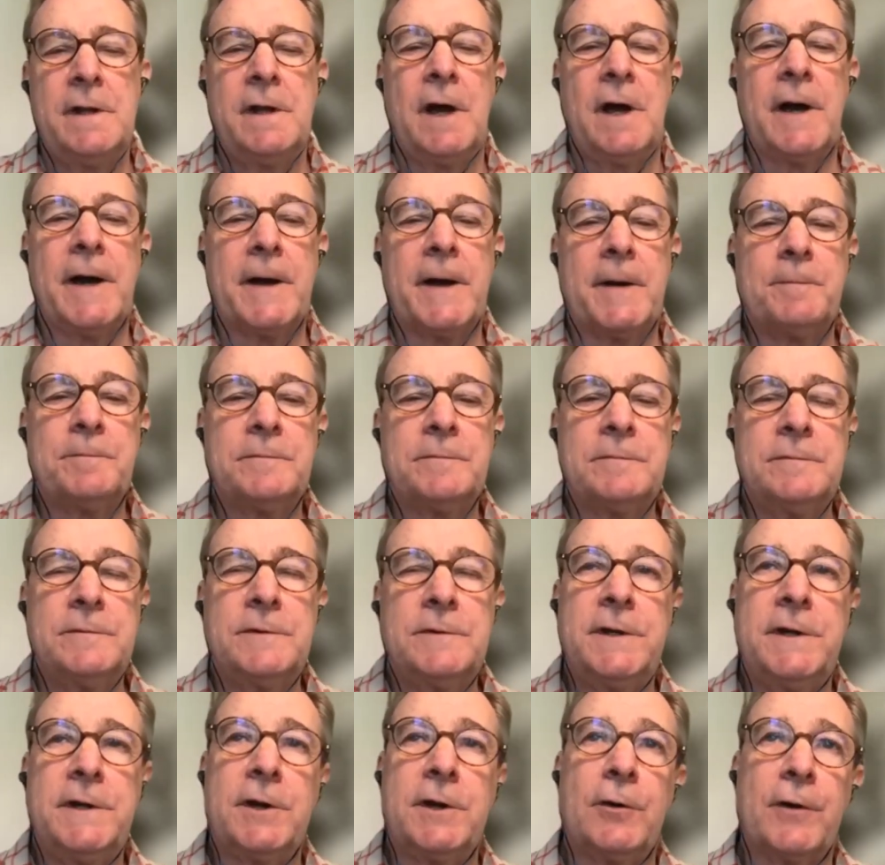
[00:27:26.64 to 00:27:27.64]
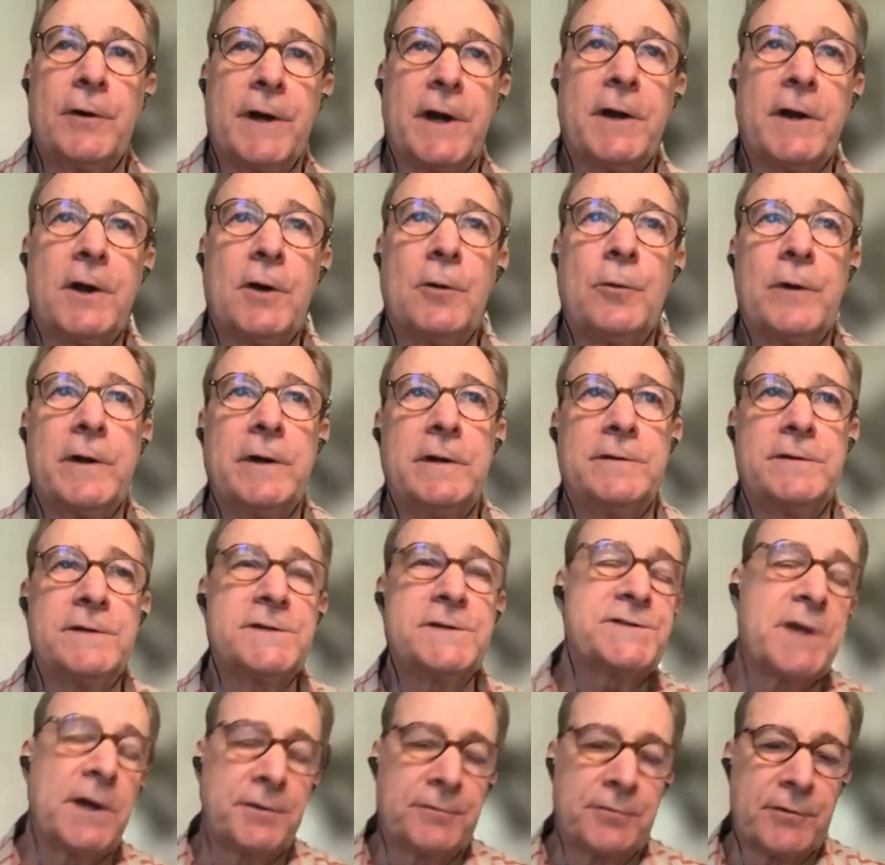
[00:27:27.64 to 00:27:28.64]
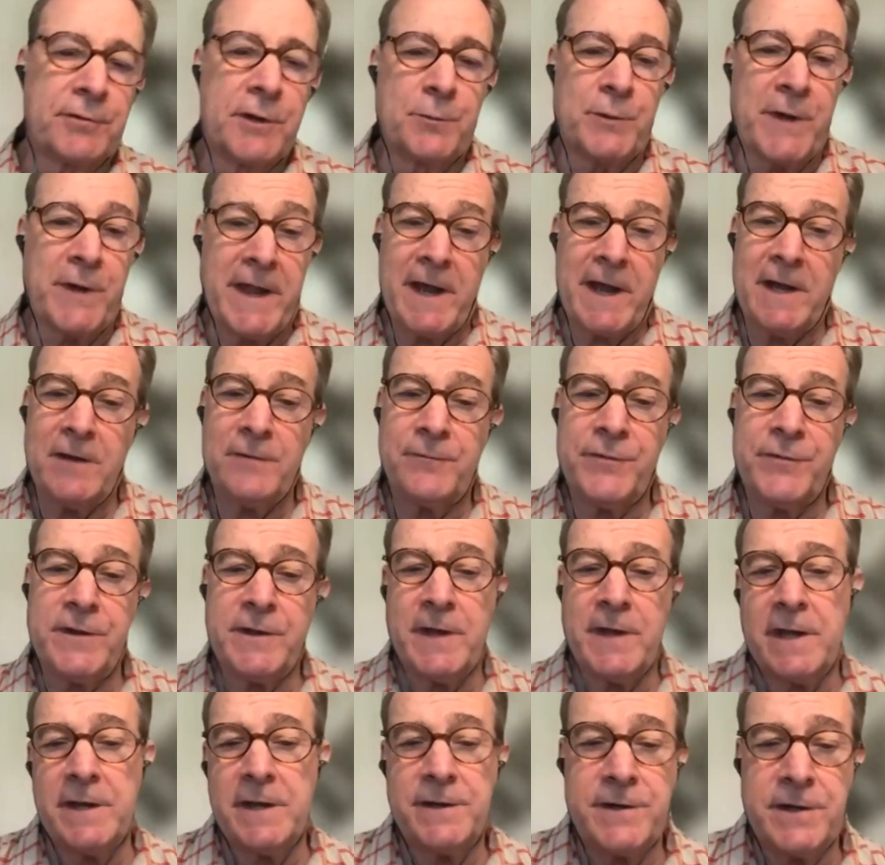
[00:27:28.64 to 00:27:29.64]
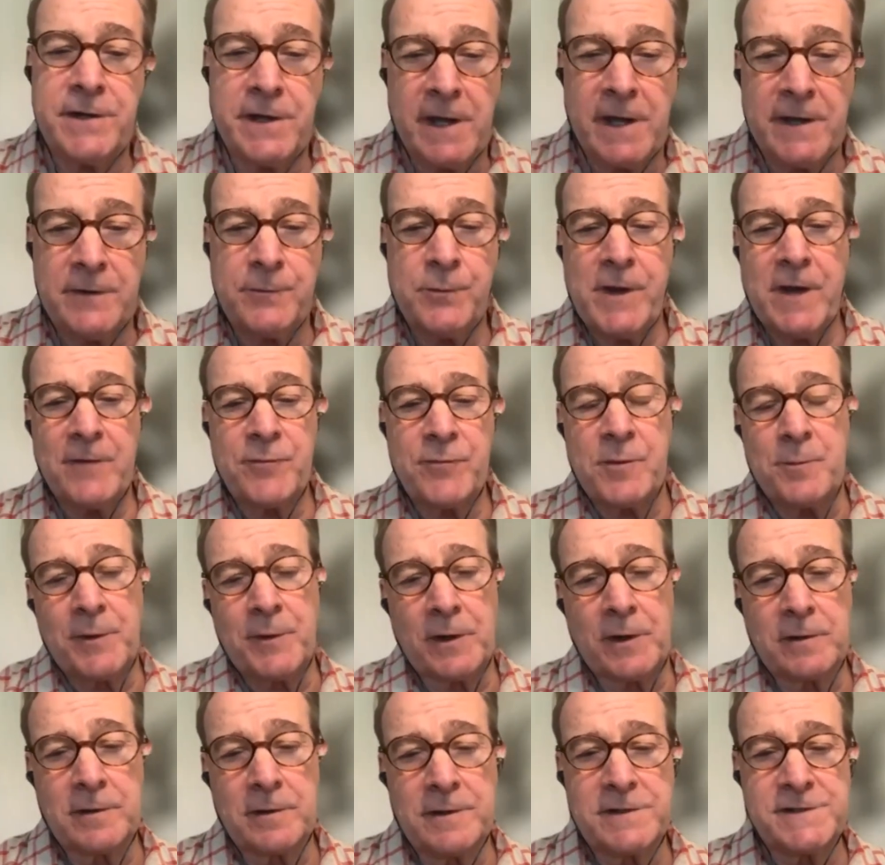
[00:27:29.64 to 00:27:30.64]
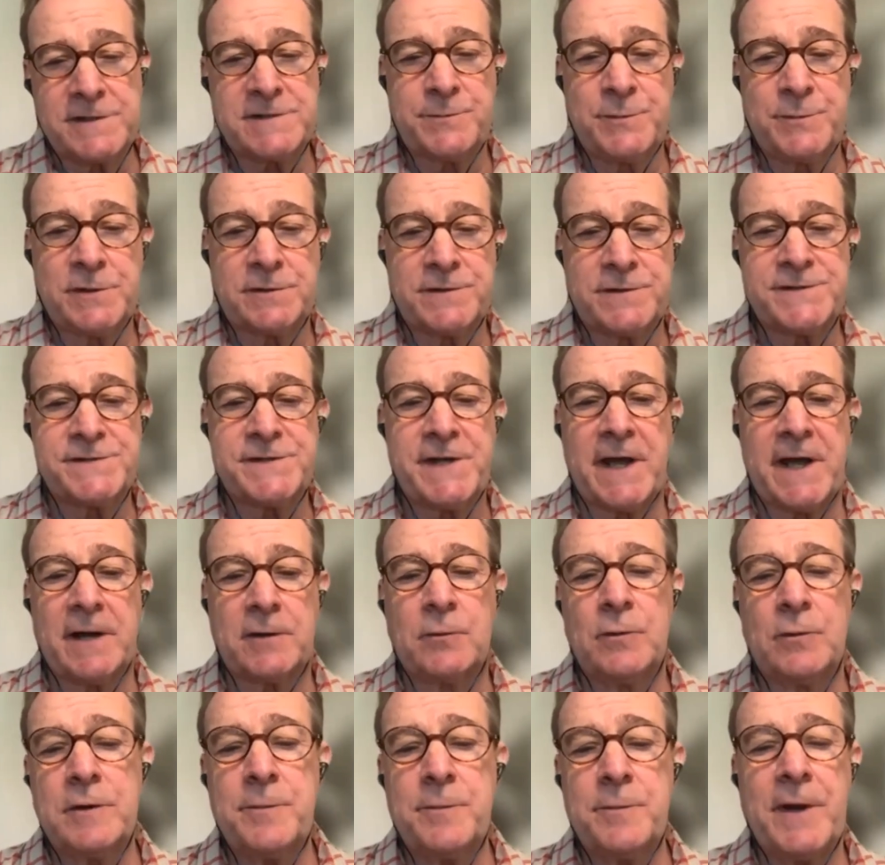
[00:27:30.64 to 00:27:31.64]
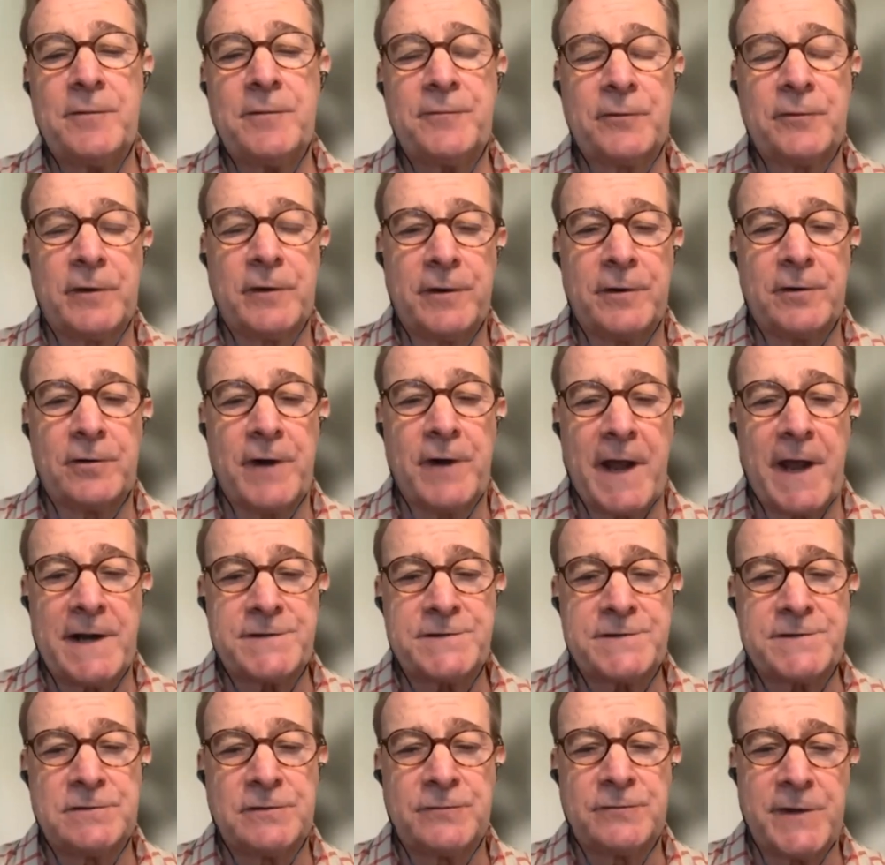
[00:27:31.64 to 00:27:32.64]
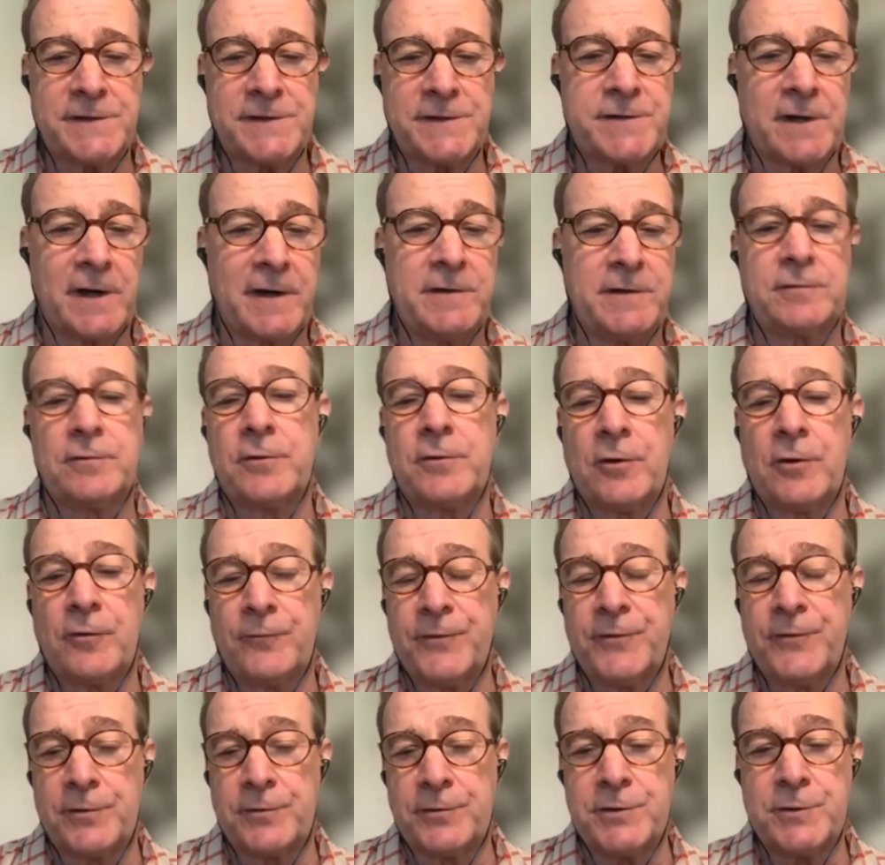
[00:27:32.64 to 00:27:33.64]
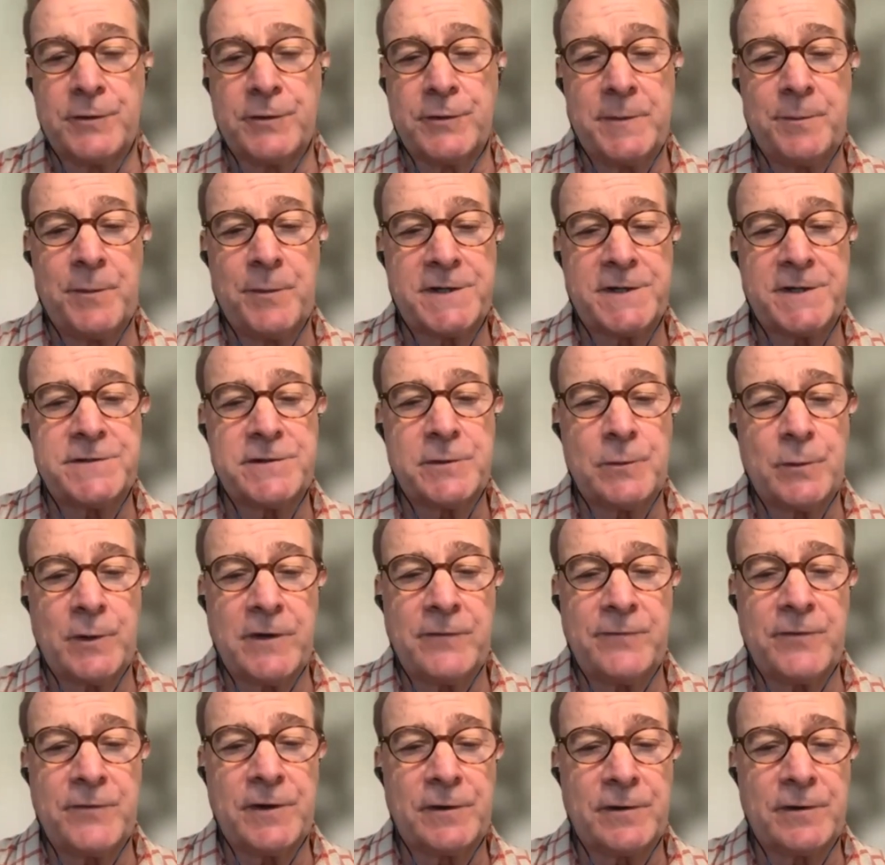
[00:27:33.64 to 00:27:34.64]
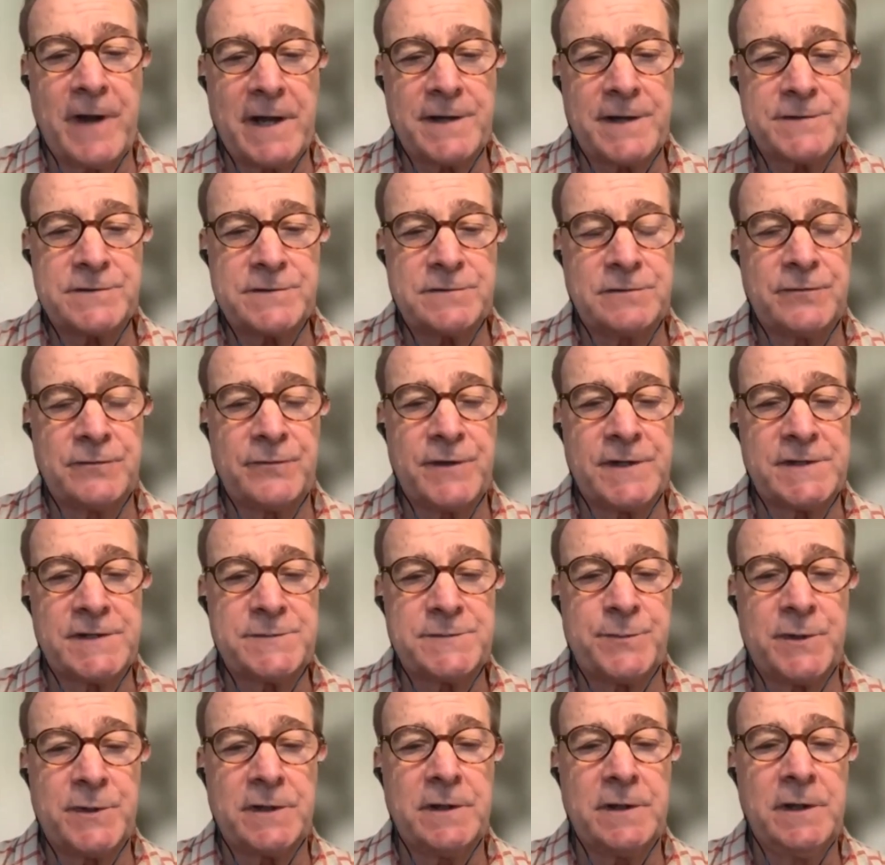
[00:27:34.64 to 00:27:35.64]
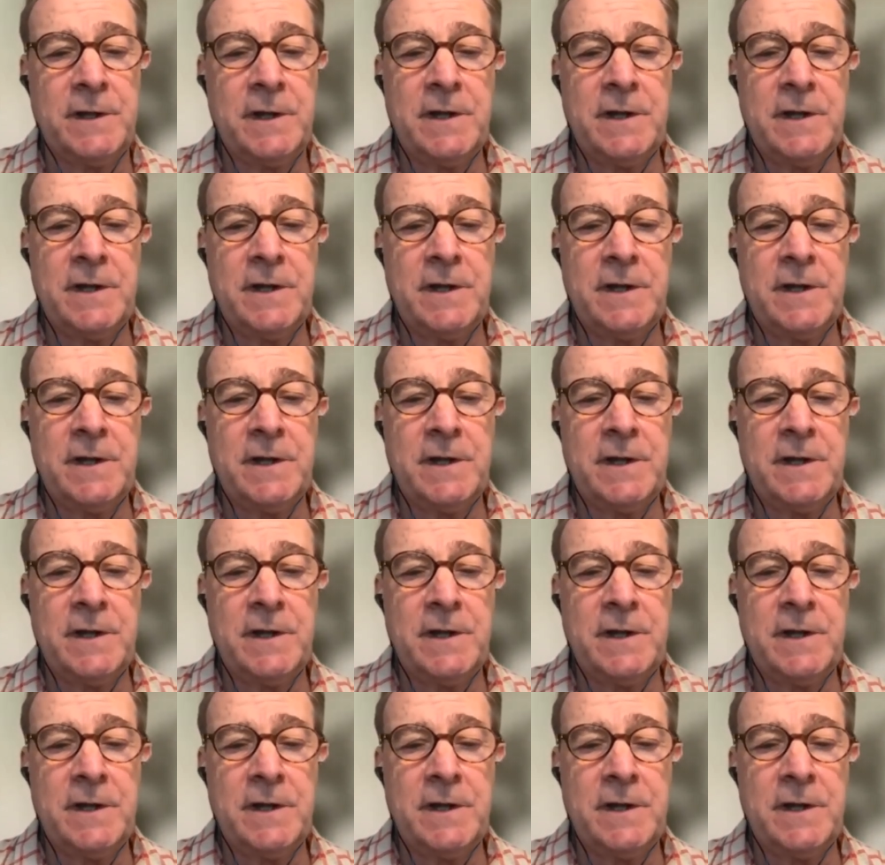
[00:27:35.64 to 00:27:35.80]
Um, you know, and I know in this country we have the ADA, we have the American mm-hmm. Disabilities Act. What about for international events? I don't know if you're doing much in the way of international events, but